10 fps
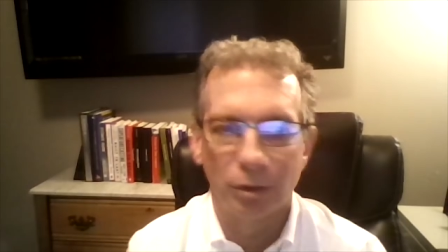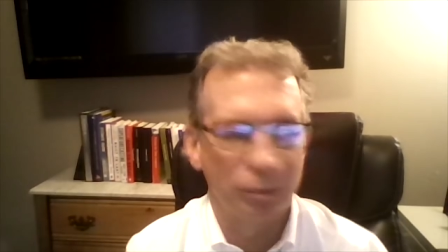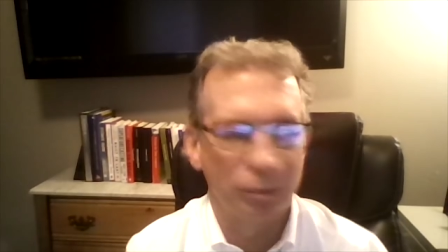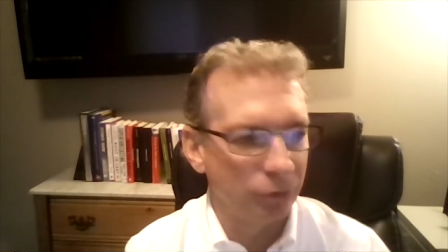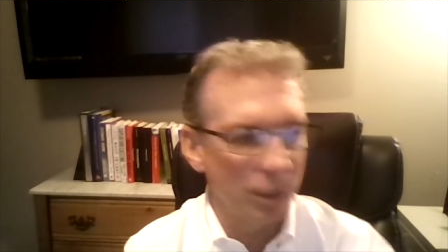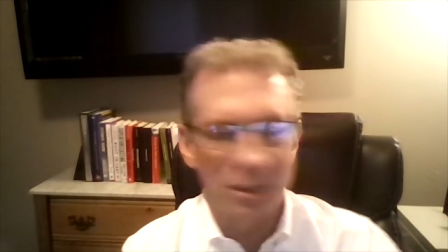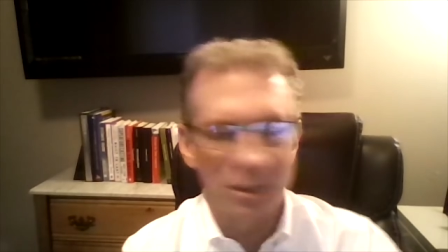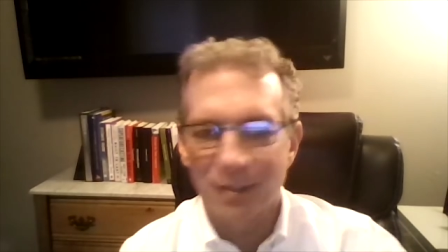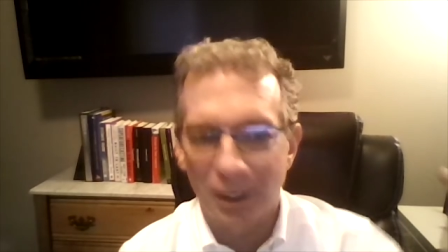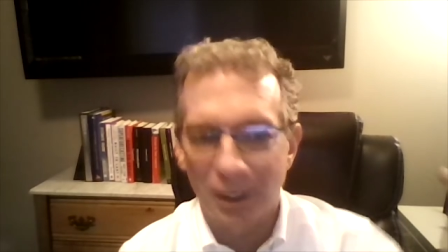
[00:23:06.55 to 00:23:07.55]
friend is
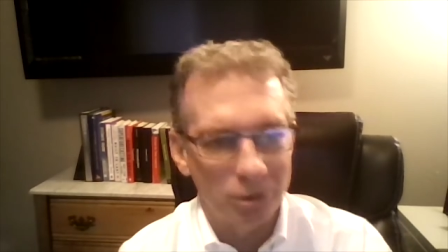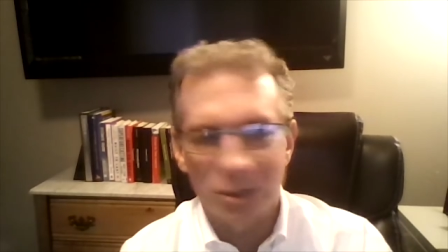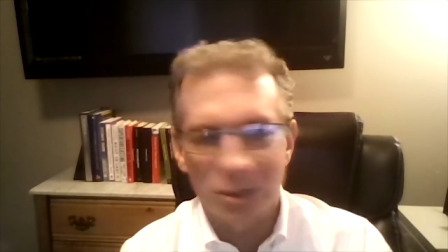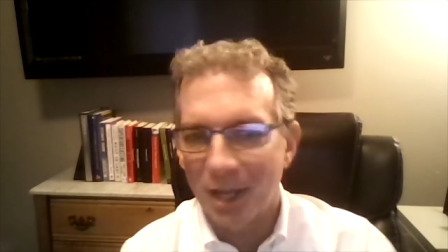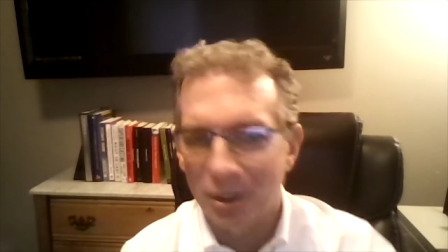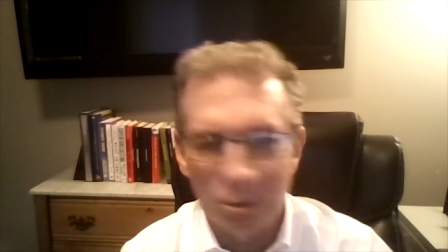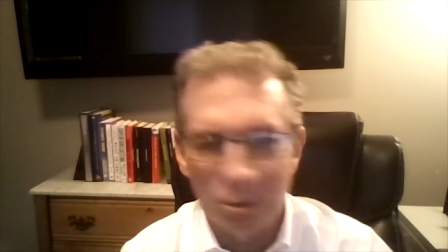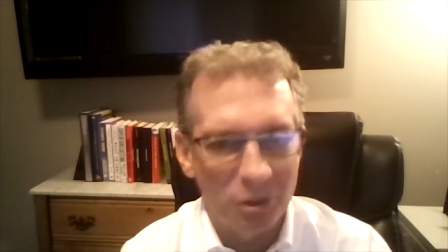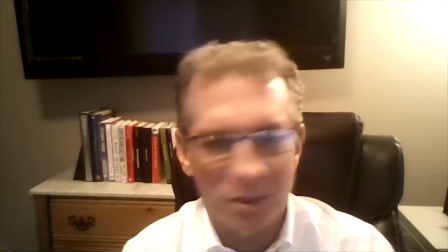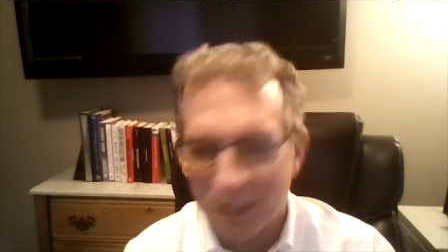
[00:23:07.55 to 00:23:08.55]
telling you, you just got to do
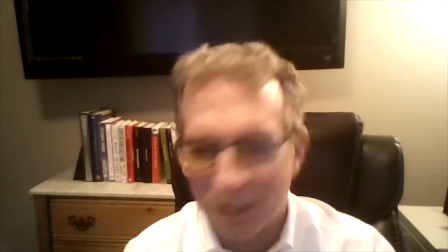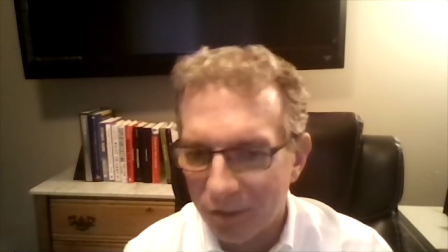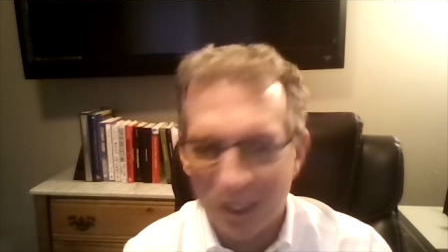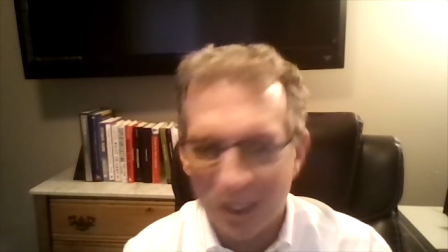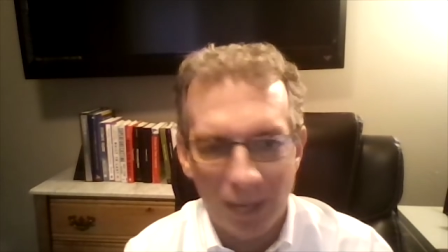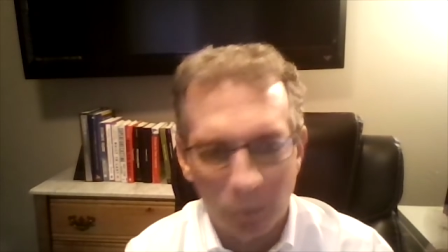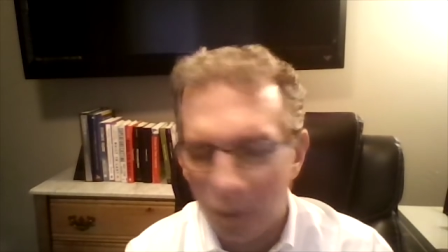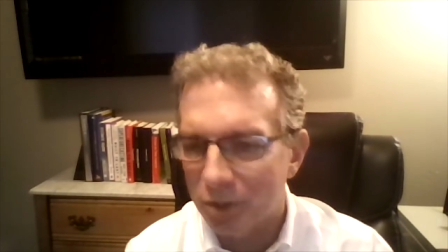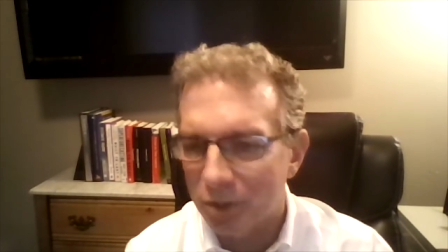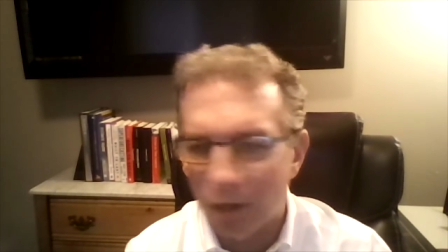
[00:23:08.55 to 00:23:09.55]
this every time, it
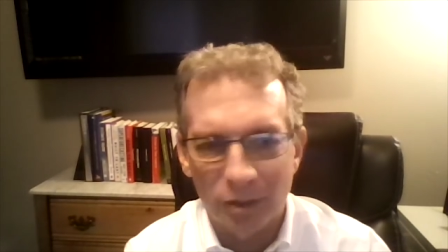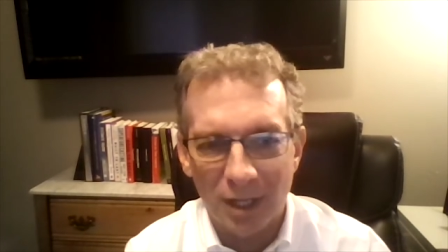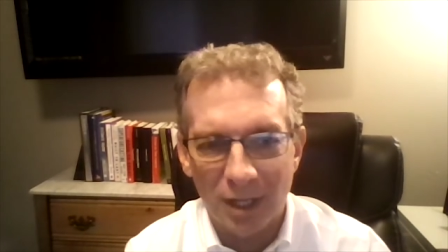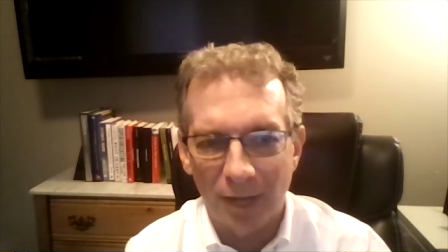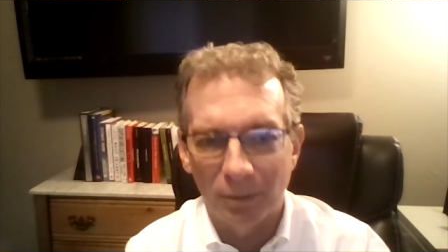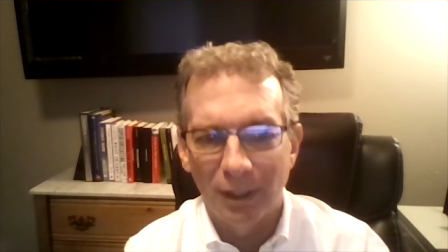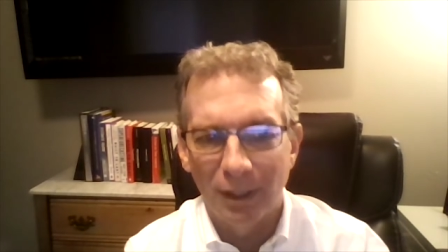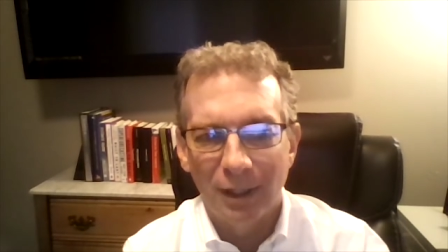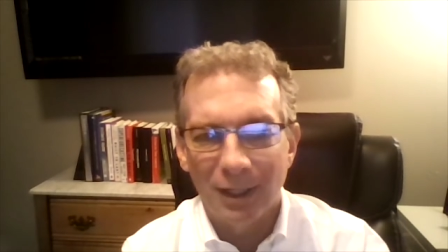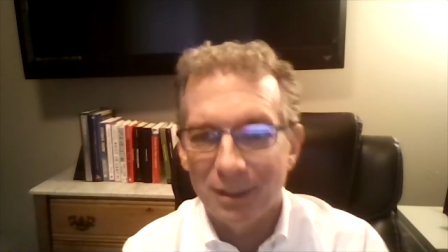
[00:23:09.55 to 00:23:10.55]
works all the time,
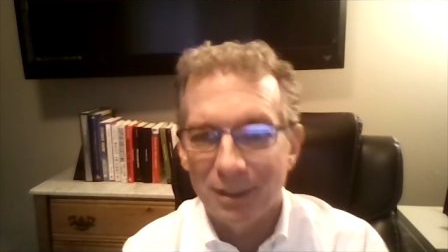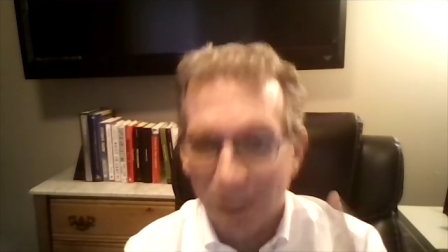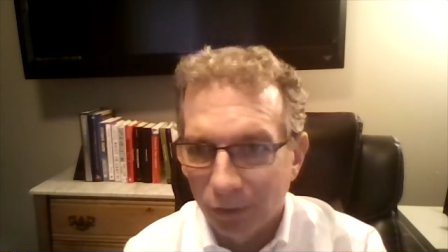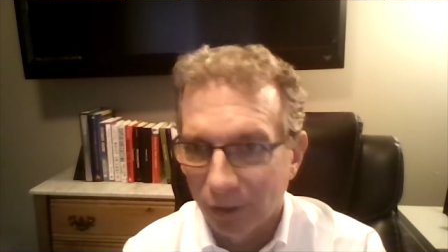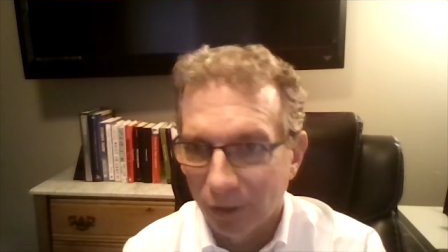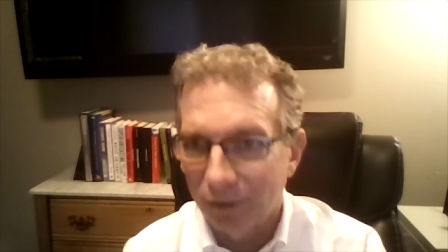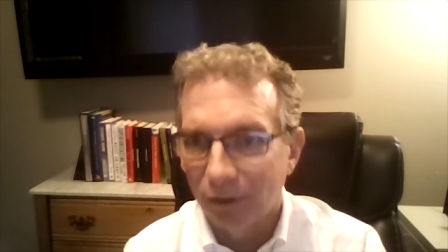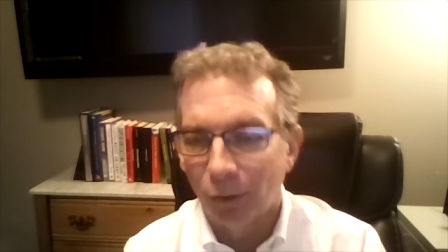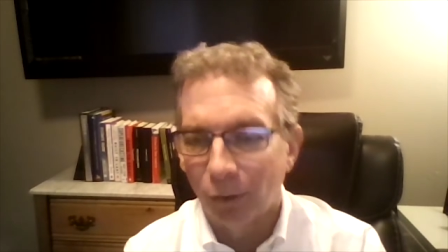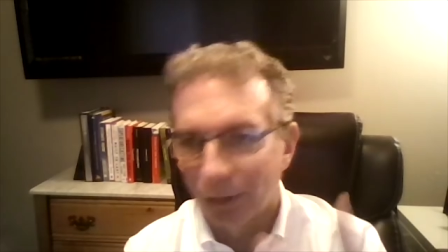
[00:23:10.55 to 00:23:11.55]
he's ignorant
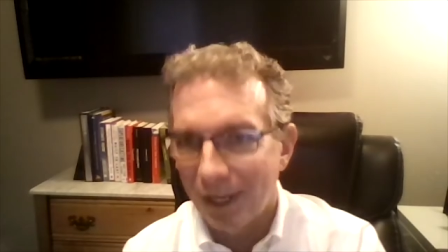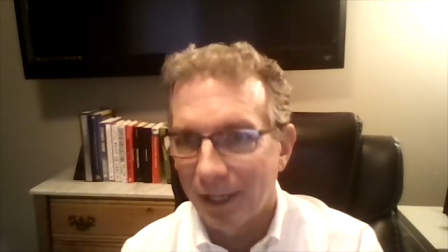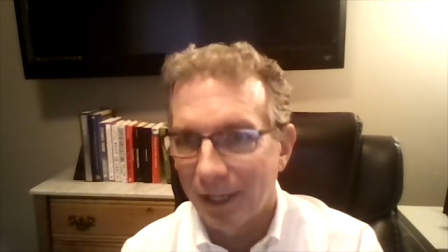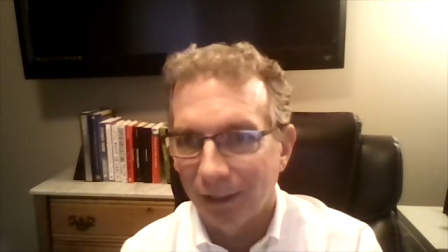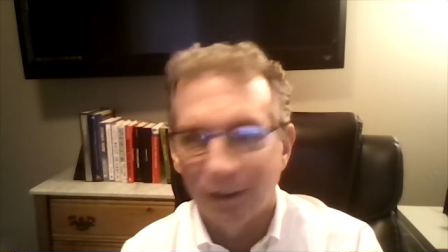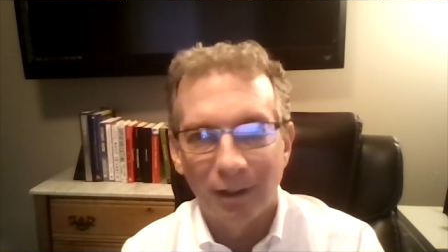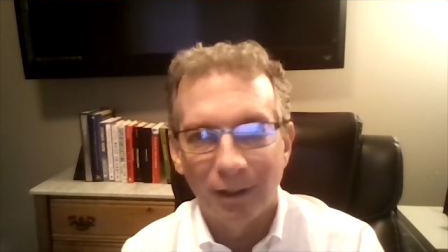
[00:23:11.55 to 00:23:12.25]
or lying.